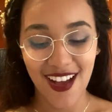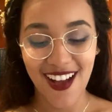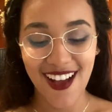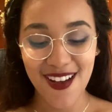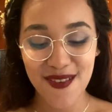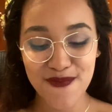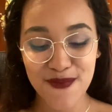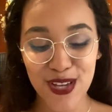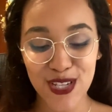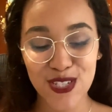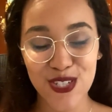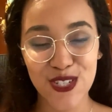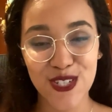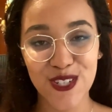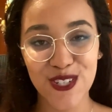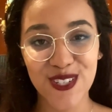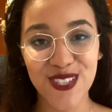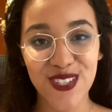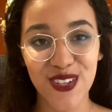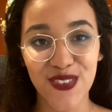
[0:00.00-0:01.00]
measure
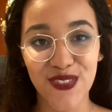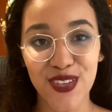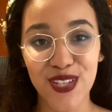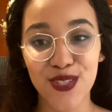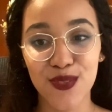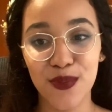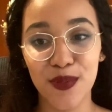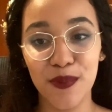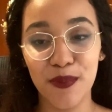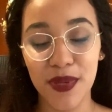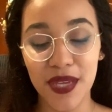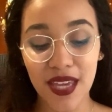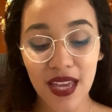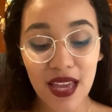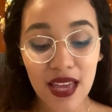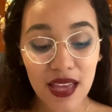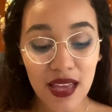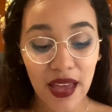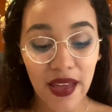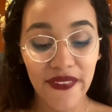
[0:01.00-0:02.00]
your cervix would be,
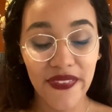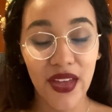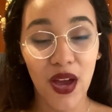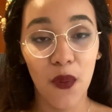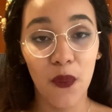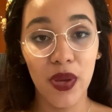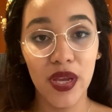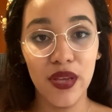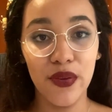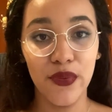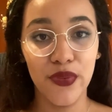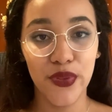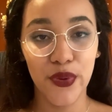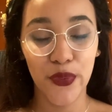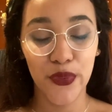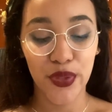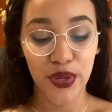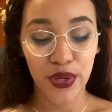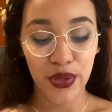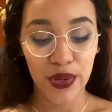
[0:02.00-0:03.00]
and that way you'll know
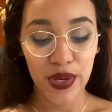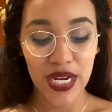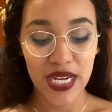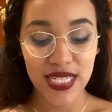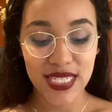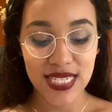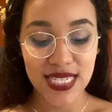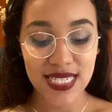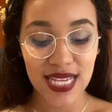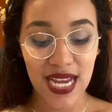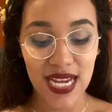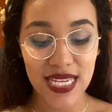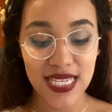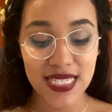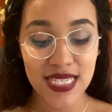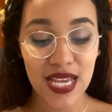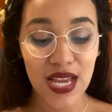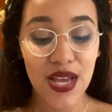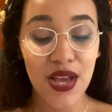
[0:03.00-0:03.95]
the correct size.